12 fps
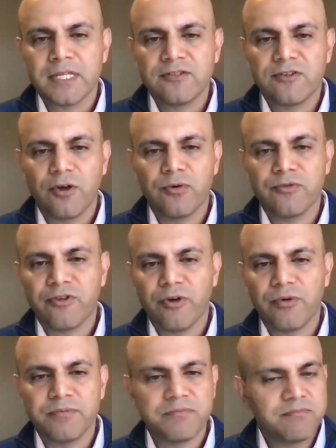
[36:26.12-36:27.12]

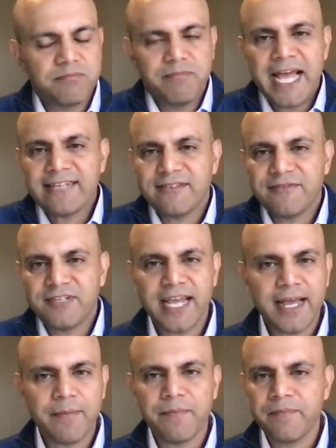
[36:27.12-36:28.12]
So massive
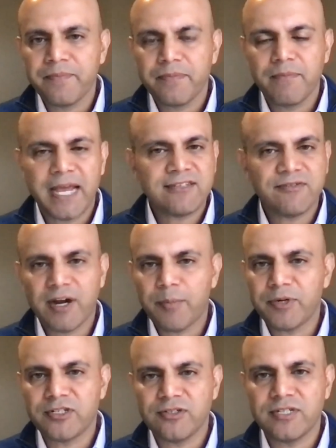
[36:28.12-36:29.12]
TAM, massive
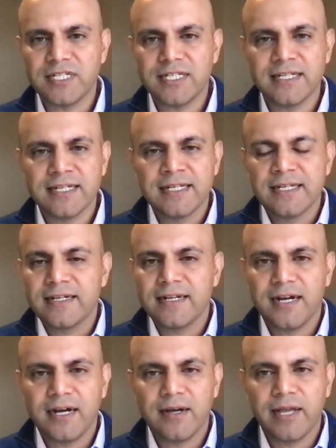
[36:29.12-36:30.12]
opportunity,
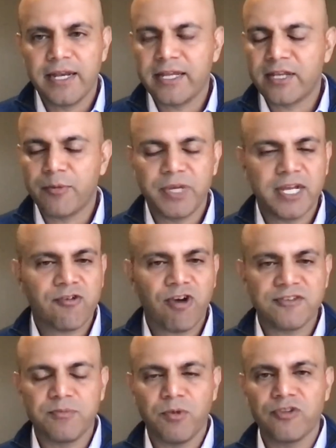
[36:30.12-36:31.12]
and it could be
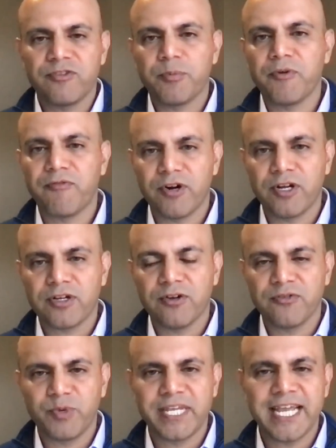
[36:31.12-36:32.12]
across multiple
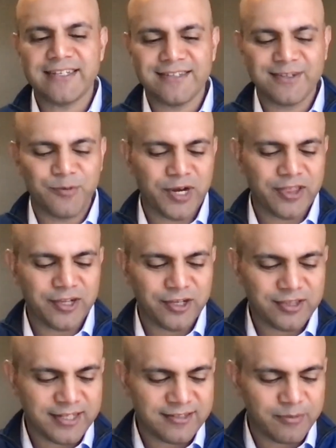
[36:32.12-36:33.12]
verticals. We get one of the
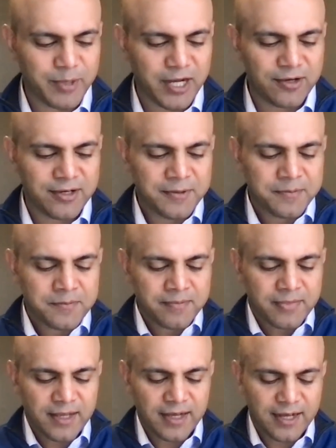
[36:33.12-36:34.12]
good things about
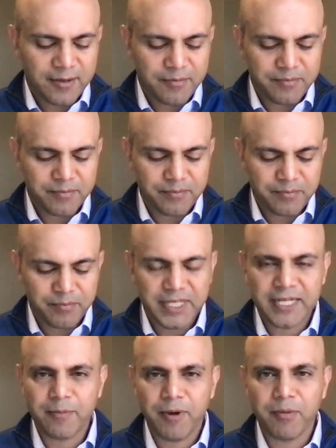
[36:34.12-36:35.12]

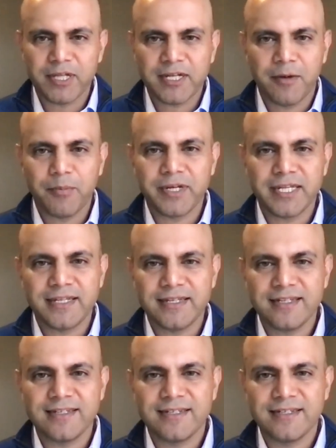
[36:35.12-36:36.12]
being a public company.
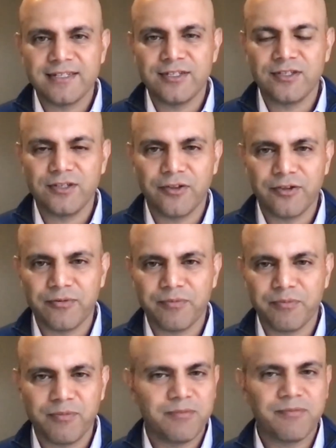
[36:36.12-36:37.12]
There are
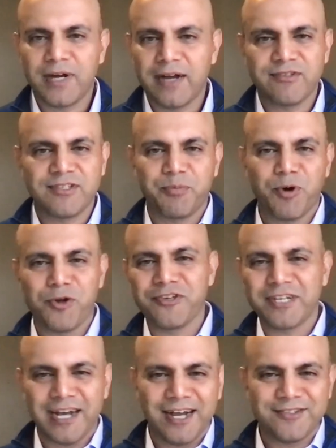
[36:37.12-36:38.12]
obviously
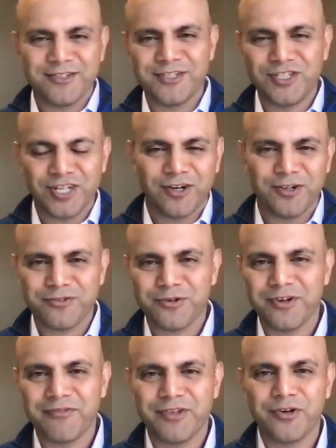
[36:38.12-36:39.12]
pros and cons, and you juggle sort of.